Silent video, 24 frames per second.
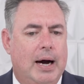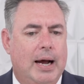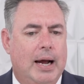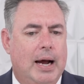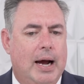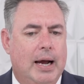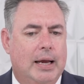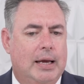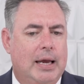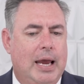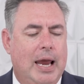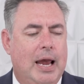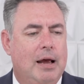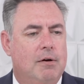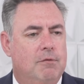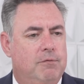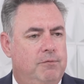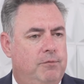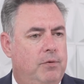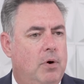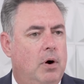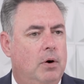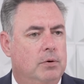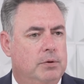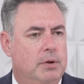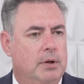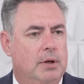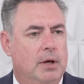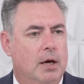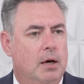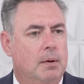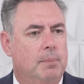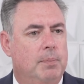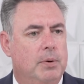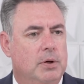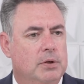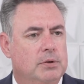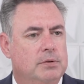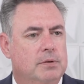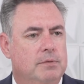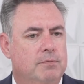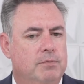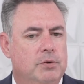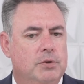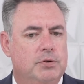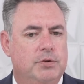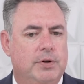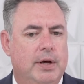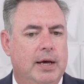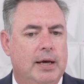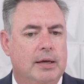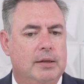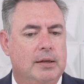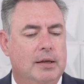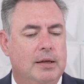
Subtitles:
I can't fault a young person for saying